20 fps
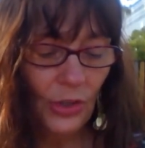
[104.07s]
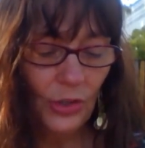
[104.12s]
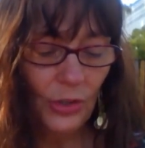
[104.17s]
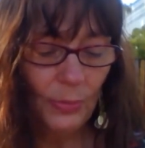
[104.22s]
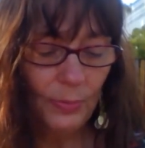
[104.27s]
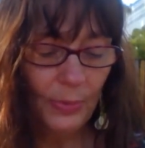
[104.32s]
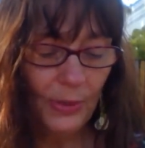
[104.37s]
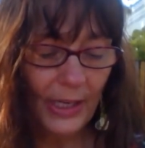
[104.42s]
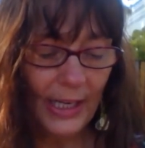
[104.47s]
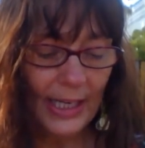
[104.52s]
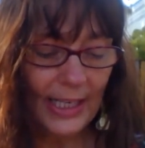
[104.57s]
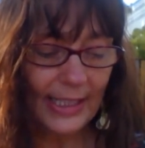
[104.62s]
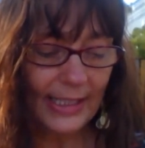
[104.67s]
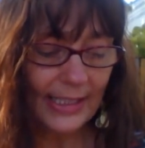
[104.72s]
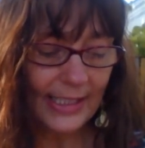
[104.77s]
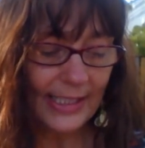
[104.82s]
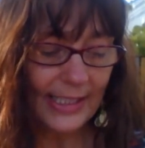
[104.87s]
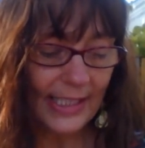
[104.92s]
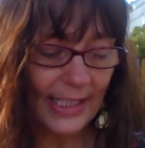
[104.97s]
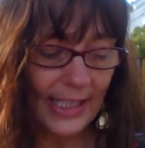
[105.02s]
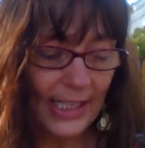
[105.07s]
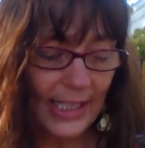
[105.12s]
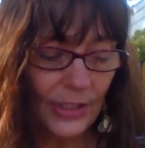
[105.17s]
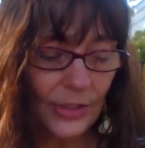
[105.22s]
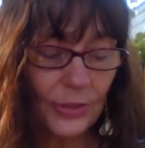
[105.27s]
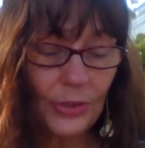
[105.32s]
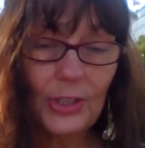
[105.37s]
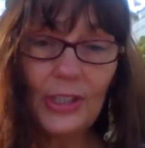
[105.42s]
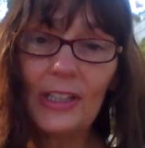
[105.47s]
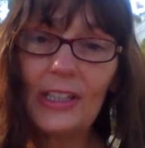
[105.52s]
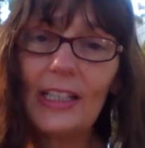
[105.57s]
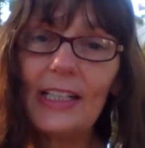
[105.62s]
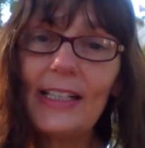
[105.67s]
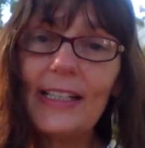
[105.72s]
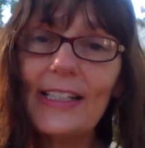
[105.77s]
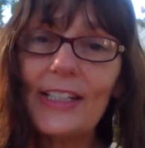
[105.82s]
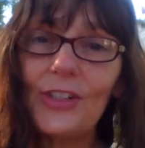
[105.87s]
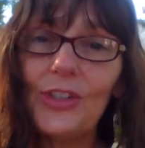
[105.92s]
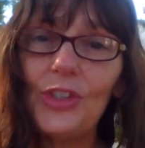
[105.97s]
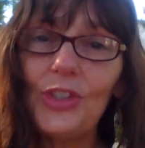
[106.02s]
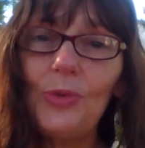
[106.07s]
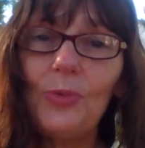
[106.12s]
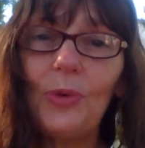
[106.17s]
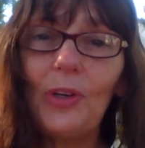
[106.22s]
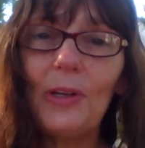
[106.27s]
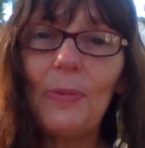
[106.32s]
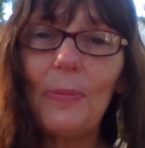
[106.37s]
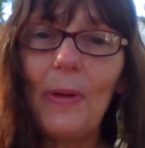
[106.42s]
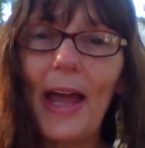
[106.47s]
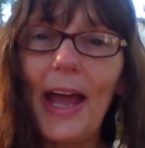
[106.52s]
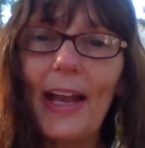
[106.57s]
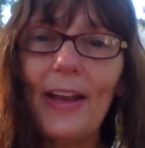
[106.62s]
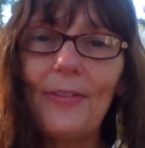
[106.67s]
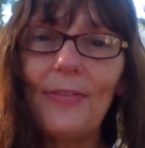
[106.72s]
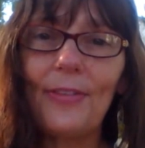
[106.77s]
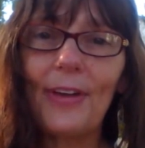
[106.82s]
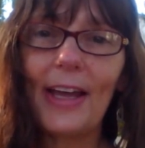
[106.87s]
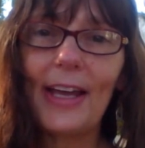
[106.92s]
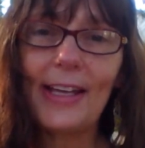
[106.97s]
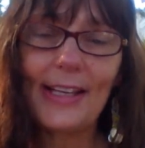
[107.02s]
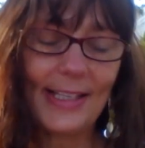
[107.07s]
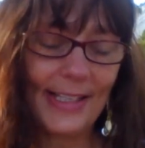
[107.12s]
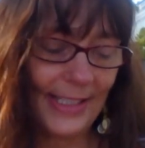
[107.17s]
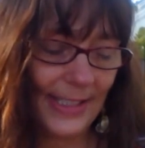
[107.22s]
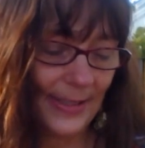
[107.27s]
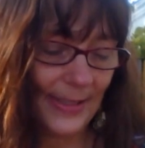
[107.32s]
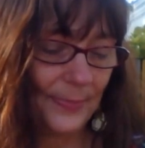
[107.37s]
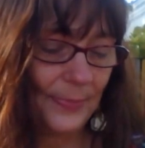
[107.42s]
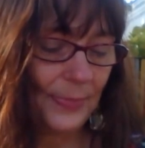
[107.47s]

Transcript: you planted the seeds on the things that you want to manifest.